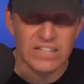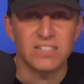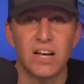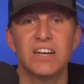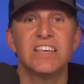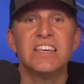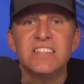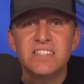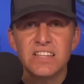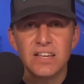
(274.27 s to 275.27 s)
That's not an
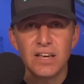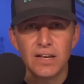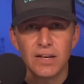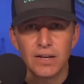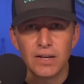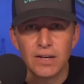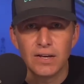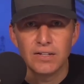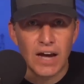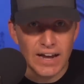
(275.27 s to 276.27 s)
easy
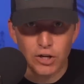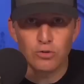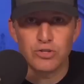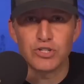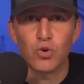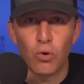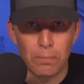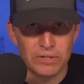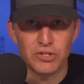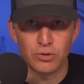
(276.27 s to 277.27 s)
diagnosis or
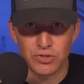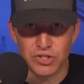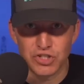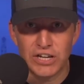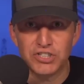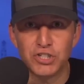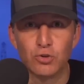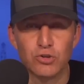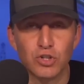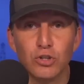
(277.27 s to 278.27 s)
potential suggestion
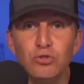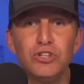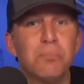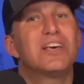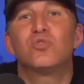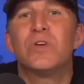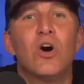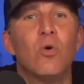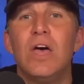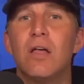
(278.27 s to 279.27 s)
or solution because we
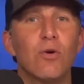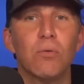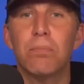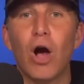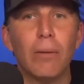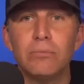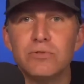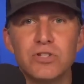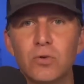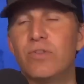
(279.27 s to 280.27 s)
know there were
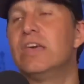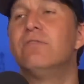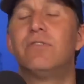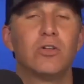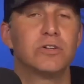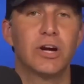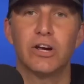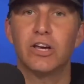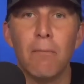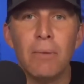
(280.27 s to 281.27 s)
problems with
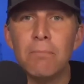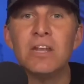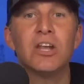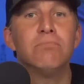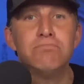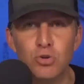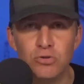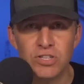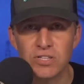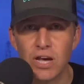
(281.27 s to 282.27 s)
involuntary commitment,
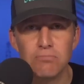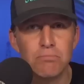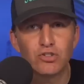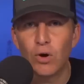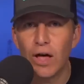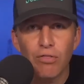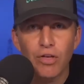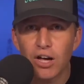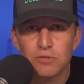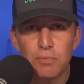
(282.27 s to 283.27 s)
abuse inside mental health
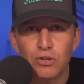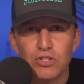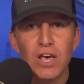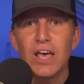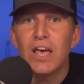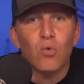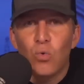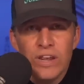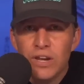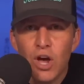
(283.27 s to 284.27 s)
hospitals.
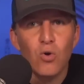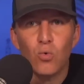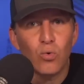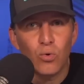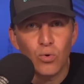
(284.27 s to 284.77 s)
We know